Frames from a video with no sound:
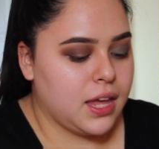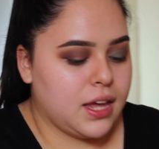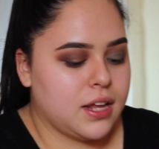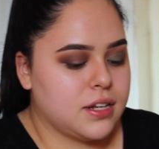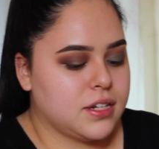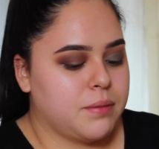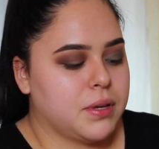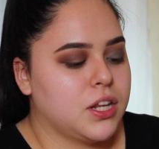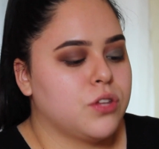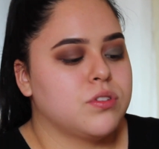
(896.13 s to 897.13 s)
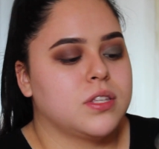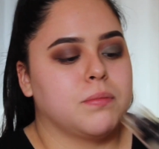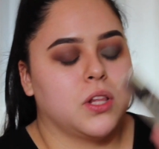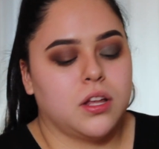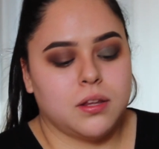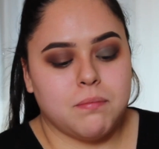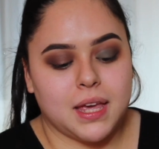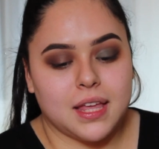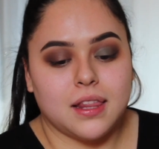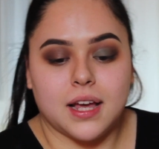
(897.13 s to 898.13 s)
And I'm going to use the Milani
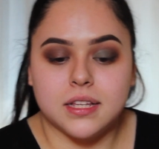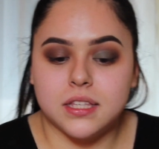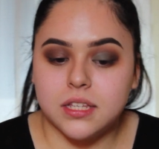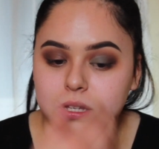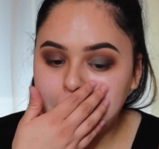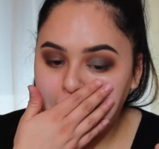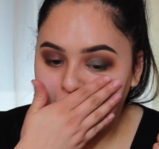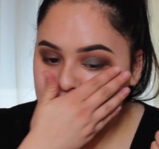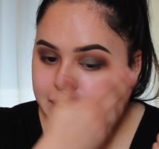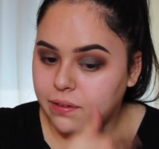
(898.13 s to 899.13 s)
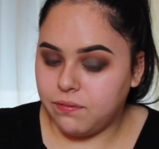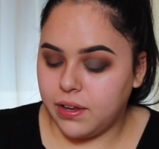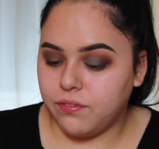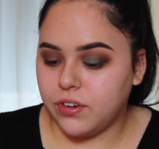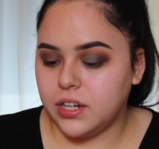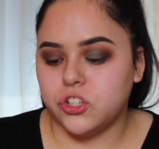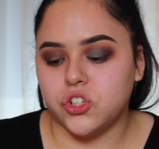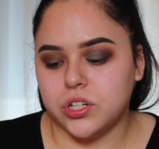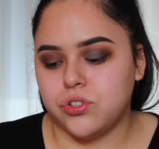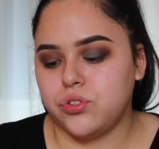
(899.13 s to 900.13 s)
Make It Last. This is my all-time favorite
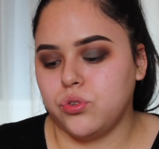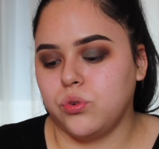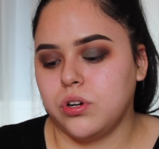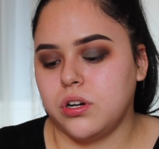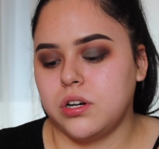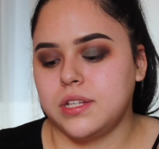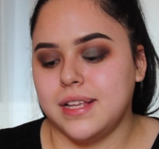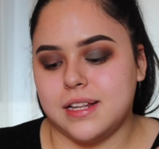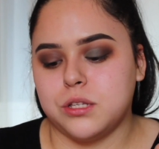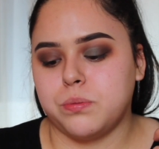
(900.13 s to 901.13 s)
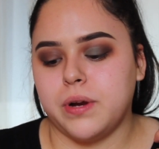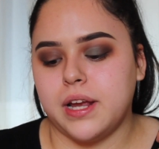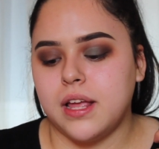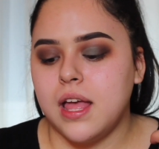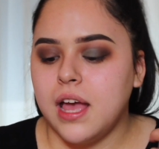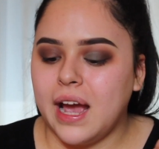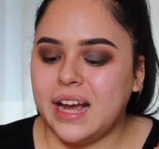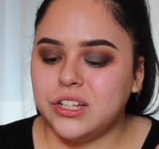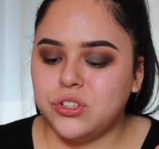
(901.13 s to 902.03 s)
drugstore setting spray. I